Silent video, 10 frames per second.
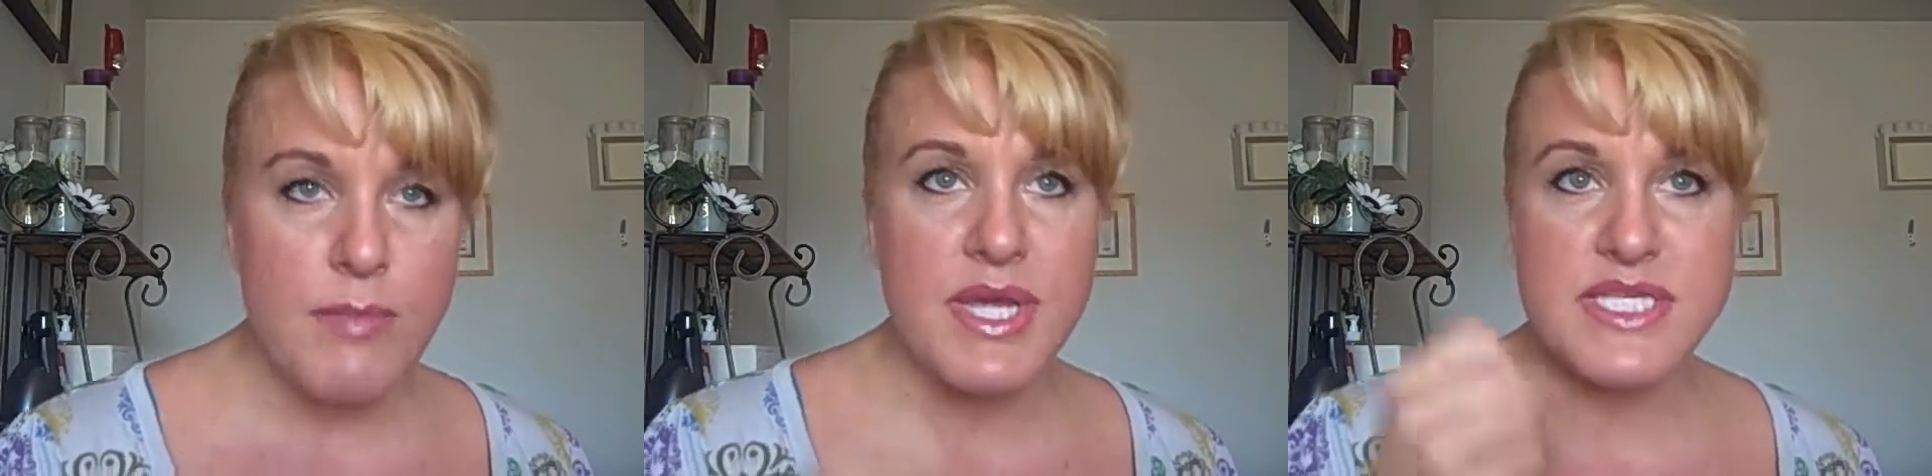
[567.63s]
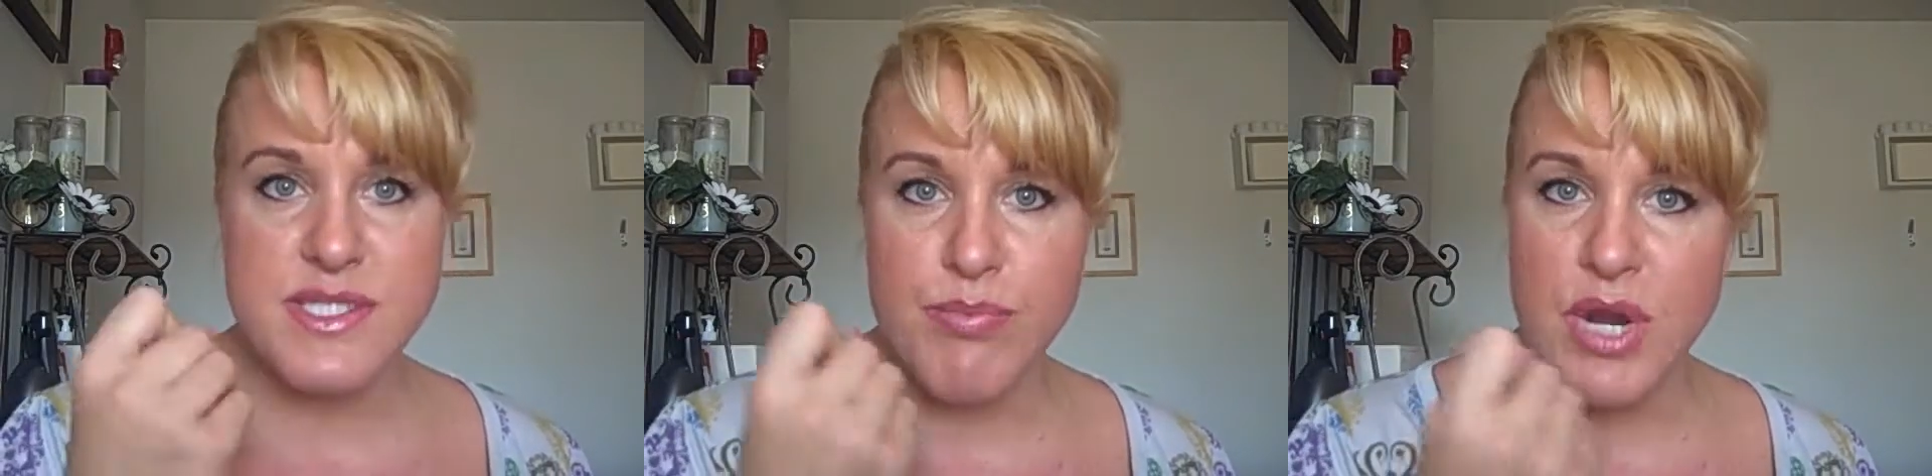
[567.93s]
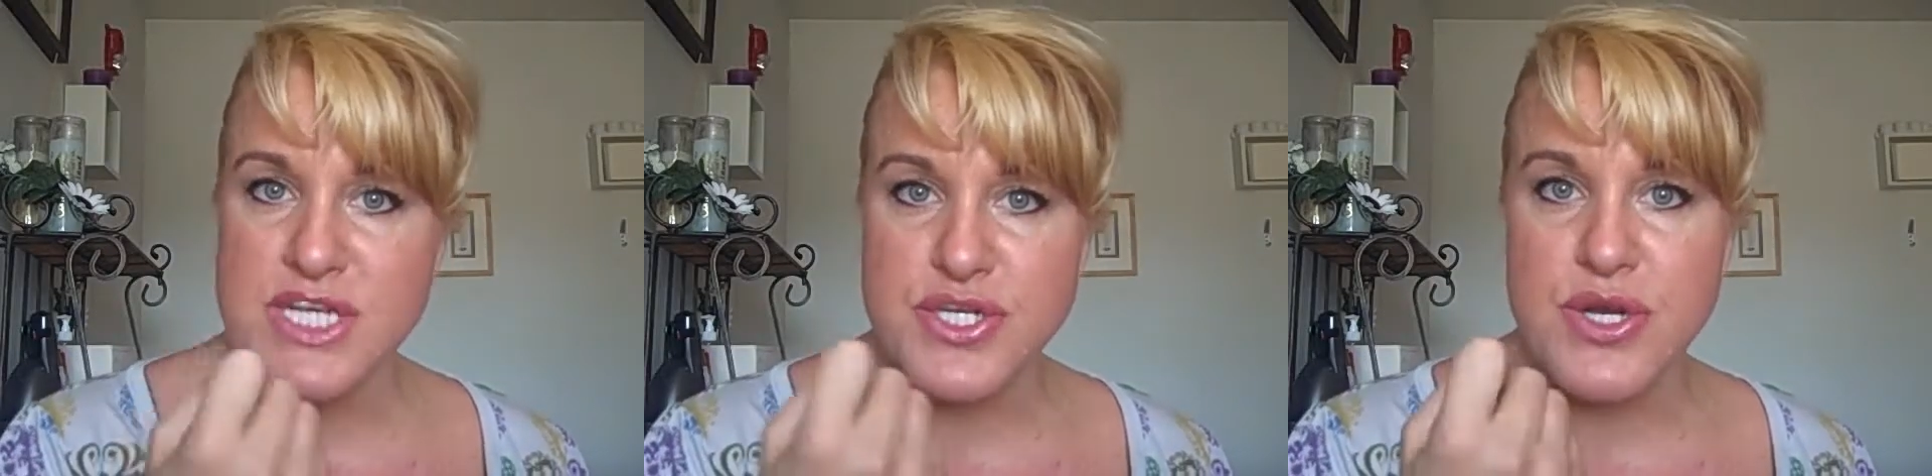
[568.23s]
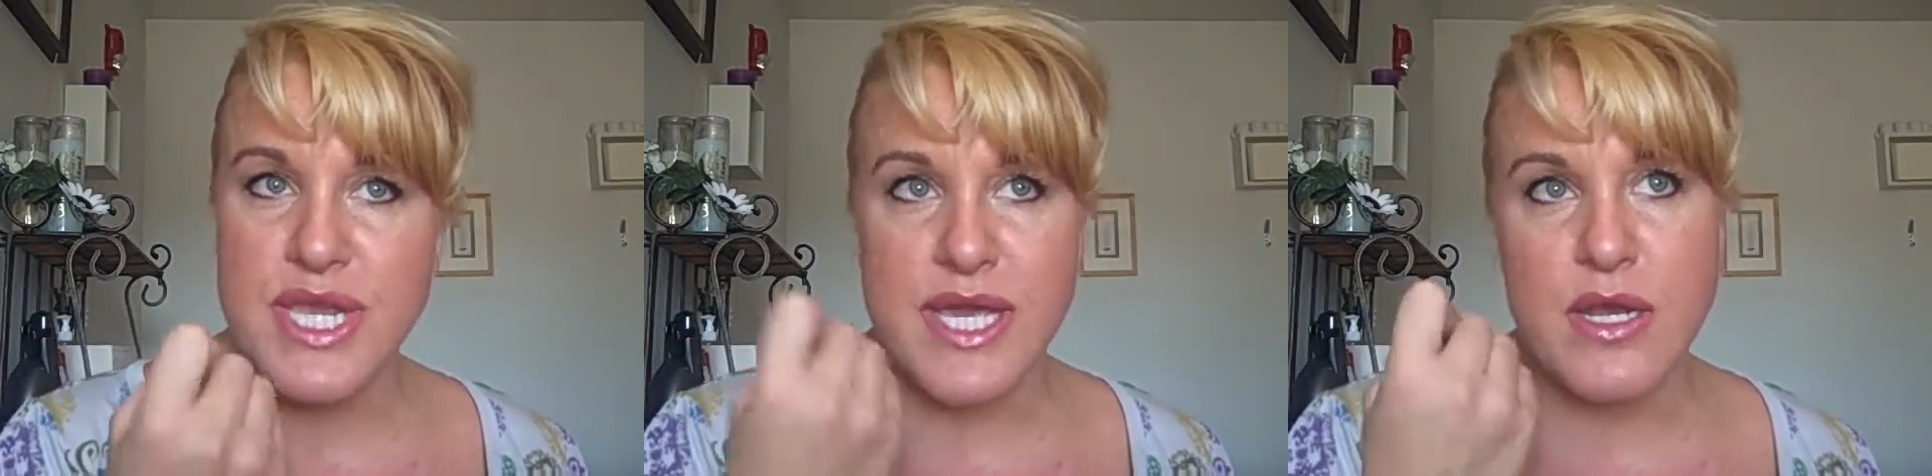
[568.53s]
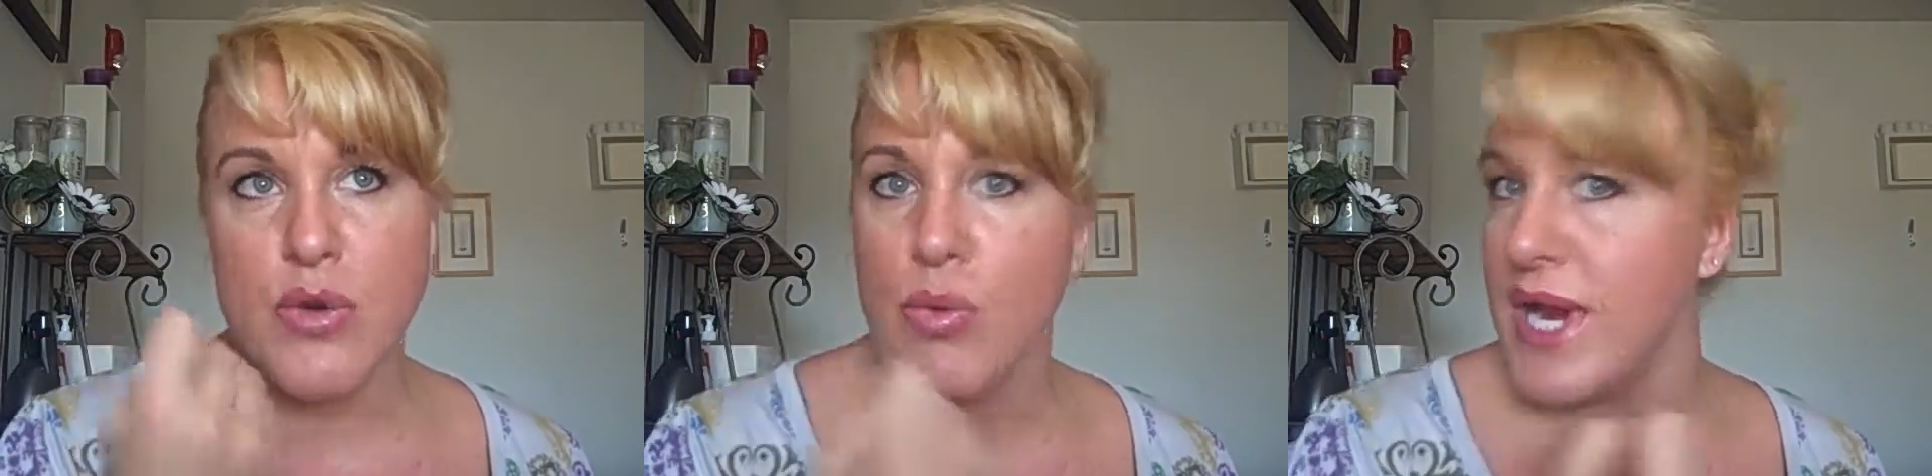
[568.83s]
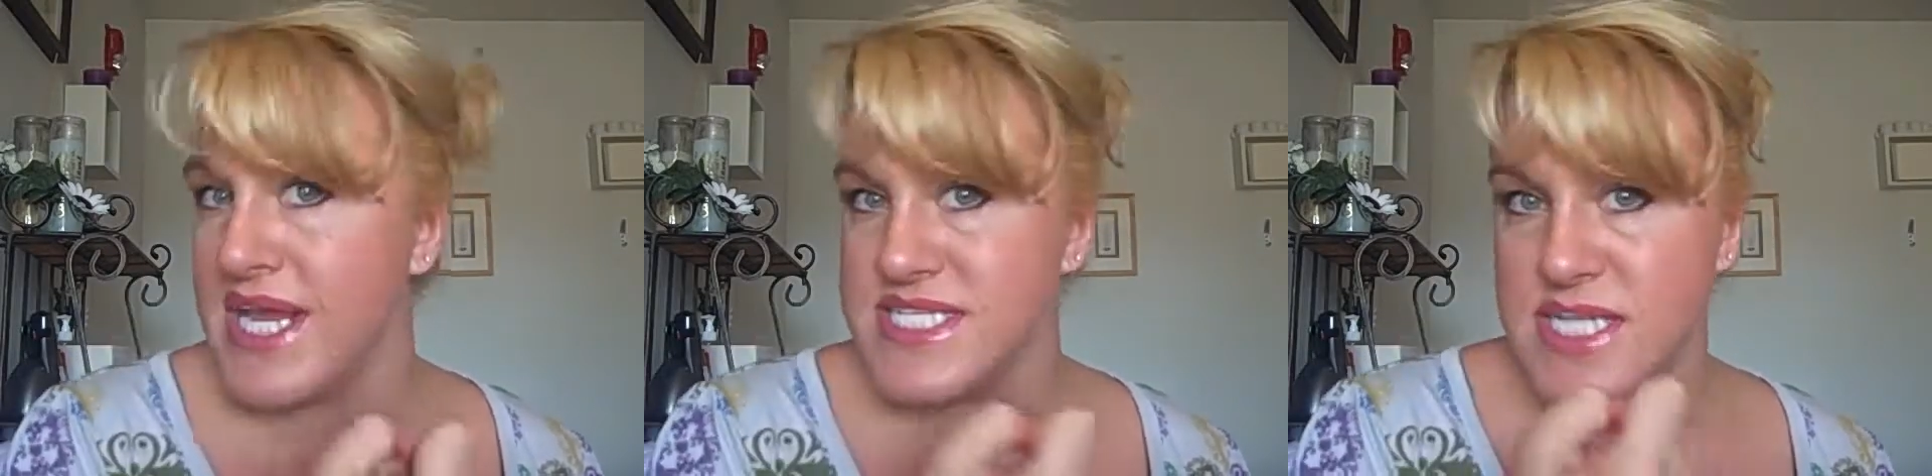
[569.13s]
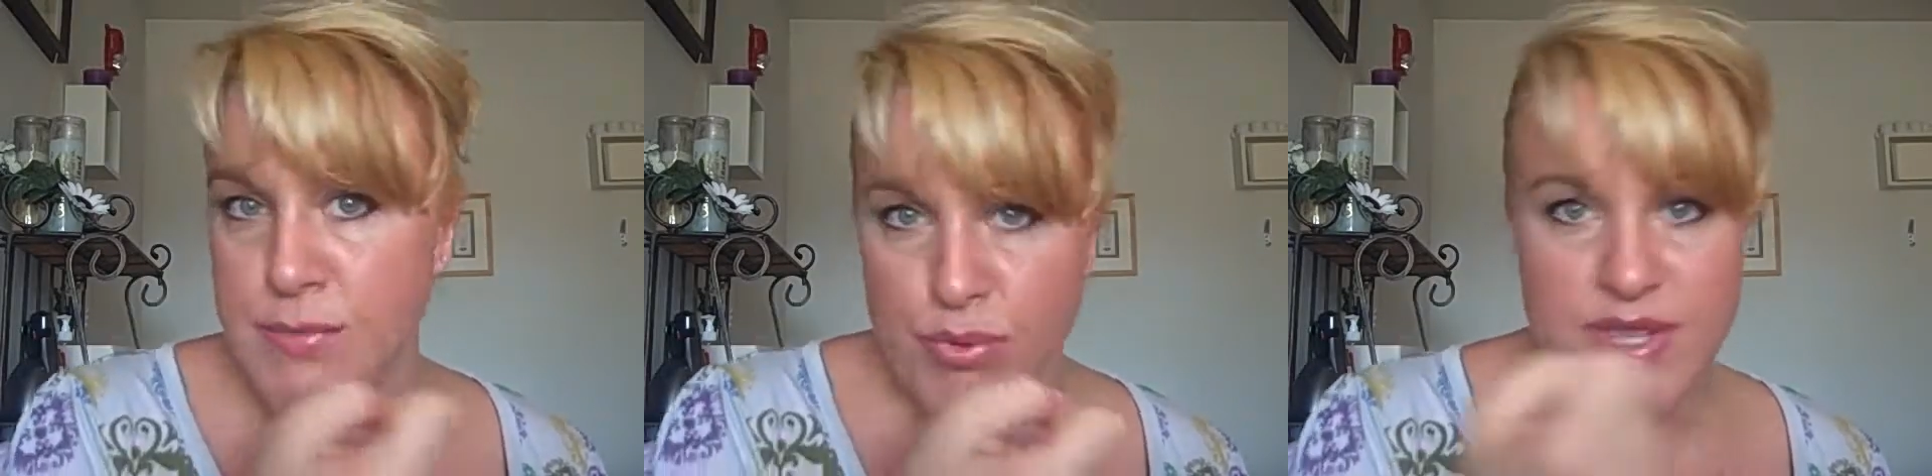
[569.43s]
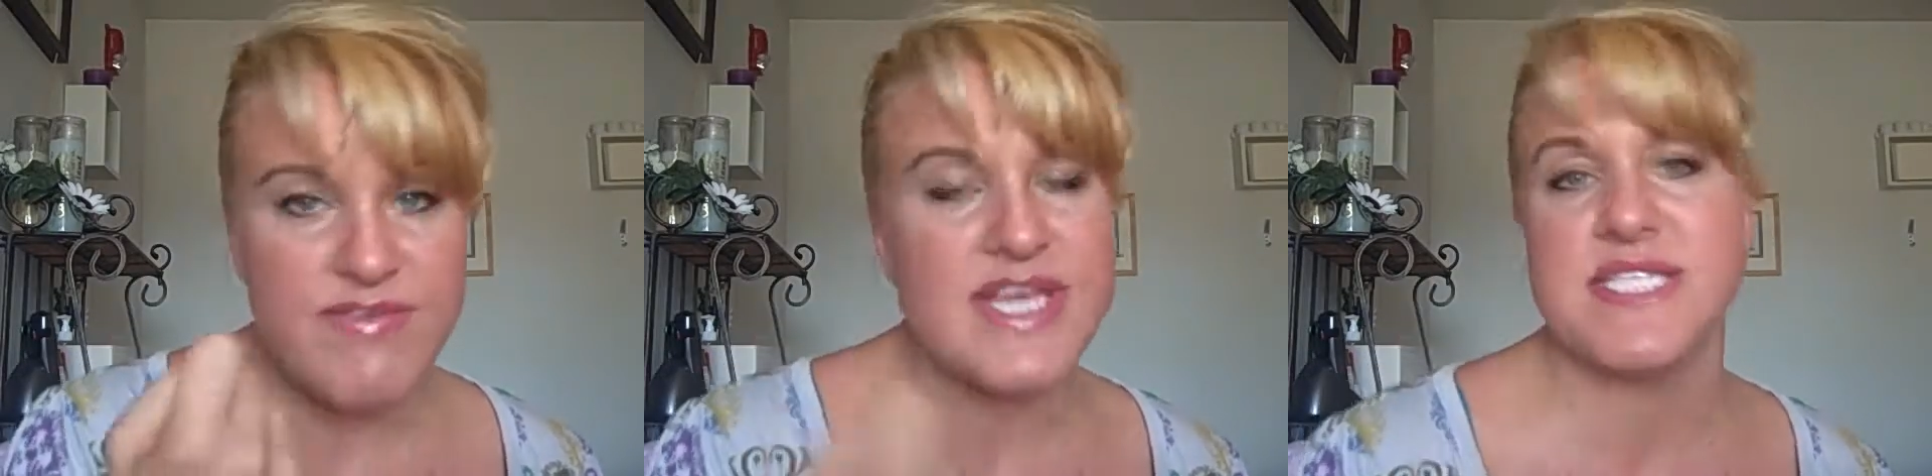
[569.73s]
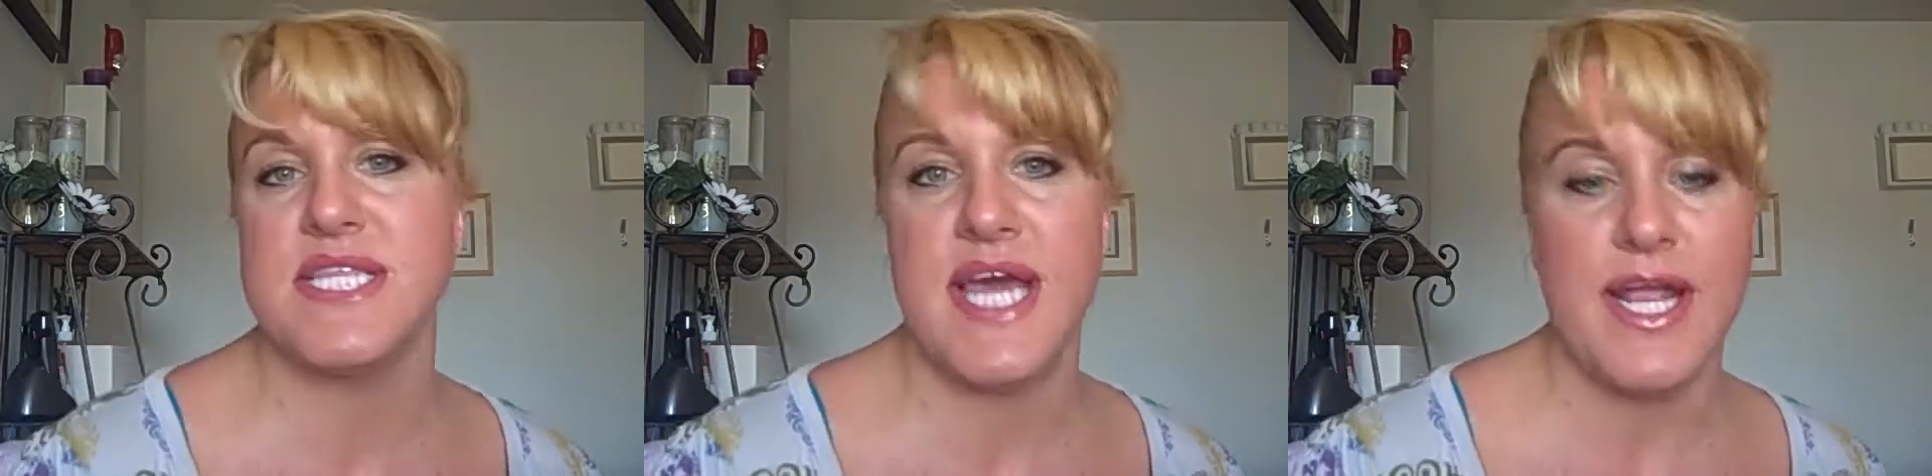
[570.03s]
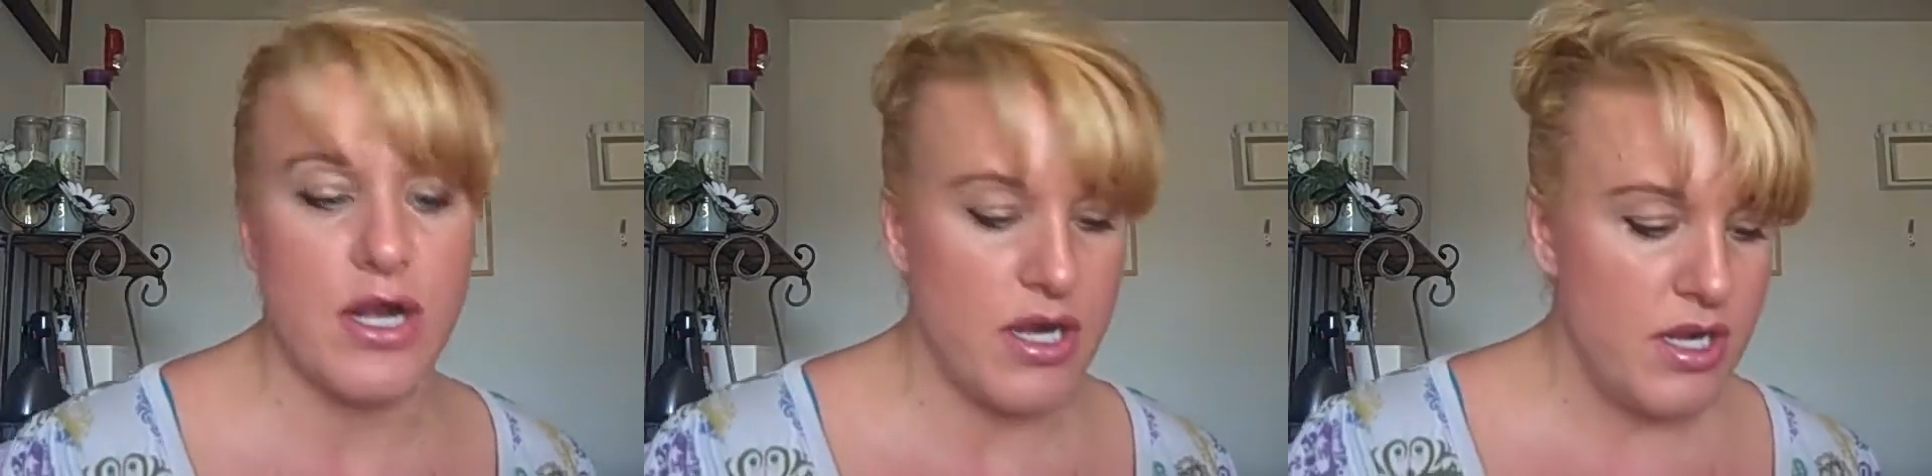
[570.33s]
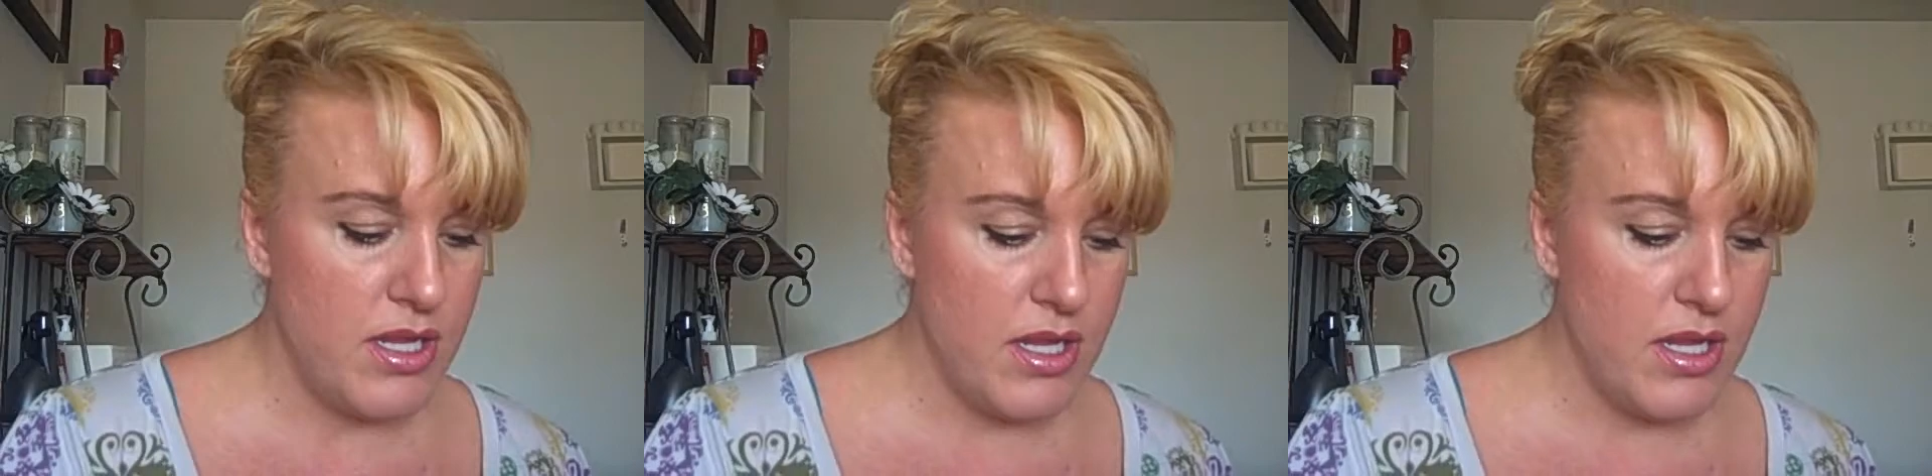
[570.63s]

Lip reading: because the pressure can erase a previous layer.